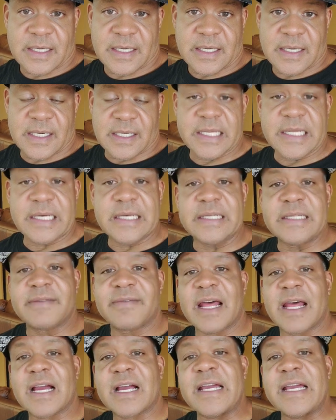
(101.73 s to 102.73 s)
And they live
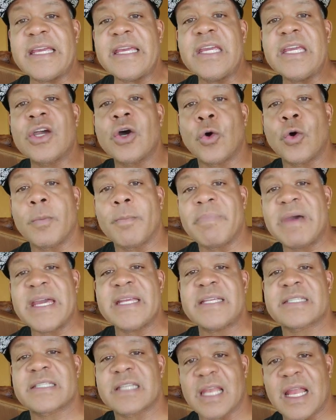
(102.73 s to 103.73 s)
like an
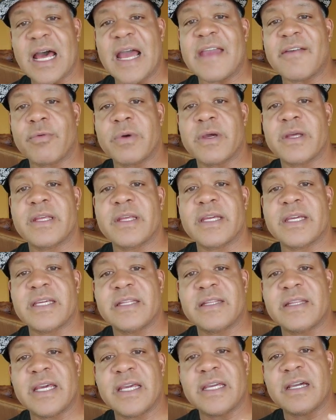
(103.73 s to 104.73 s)
ego-based life where
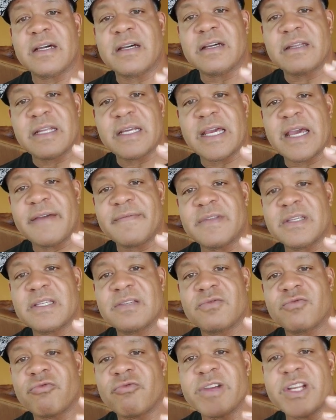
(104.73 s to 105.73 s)
they have
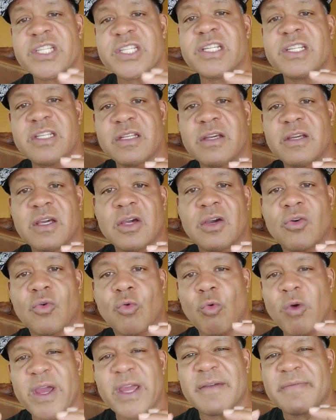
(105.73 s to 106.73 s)
this rigid
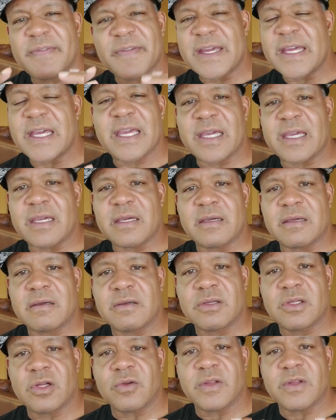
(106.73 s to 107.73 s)
way of thinking.
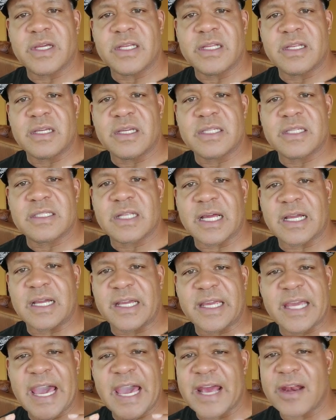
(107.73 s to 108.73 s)
You know, it's like
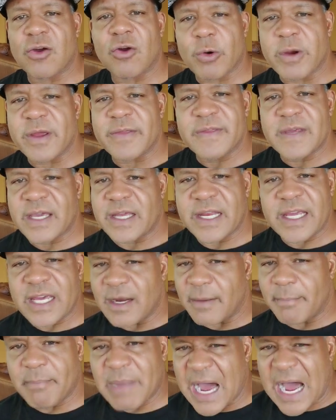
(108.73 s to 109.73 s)
a category thinking. They're
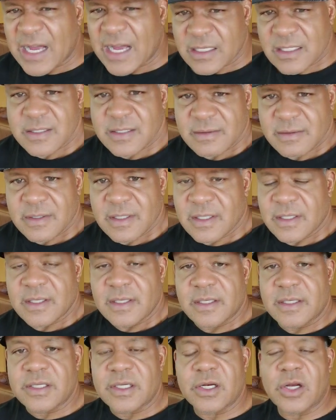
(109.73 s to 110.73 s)
in a box,
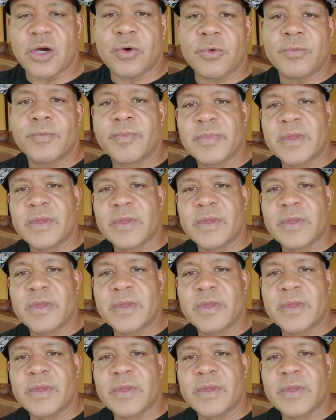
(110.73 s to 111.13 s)
you know.